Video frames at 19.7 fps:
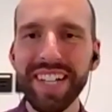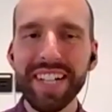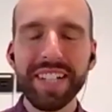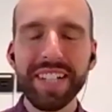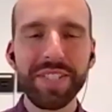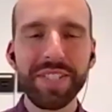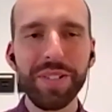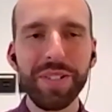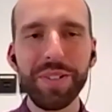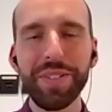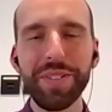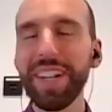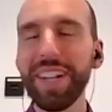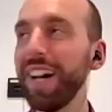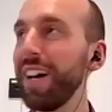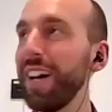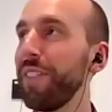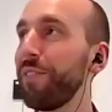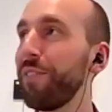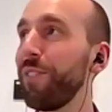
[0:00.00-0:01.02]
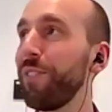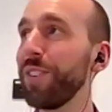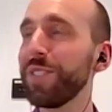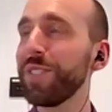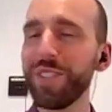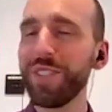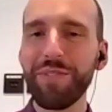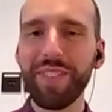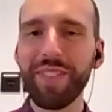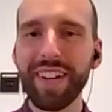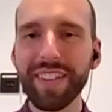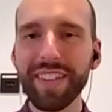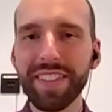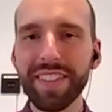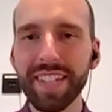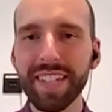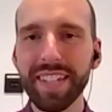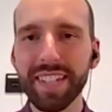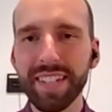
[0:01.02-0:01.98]
So first off, I
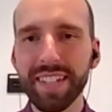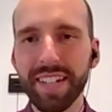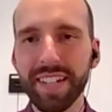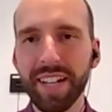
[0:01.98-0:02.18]
think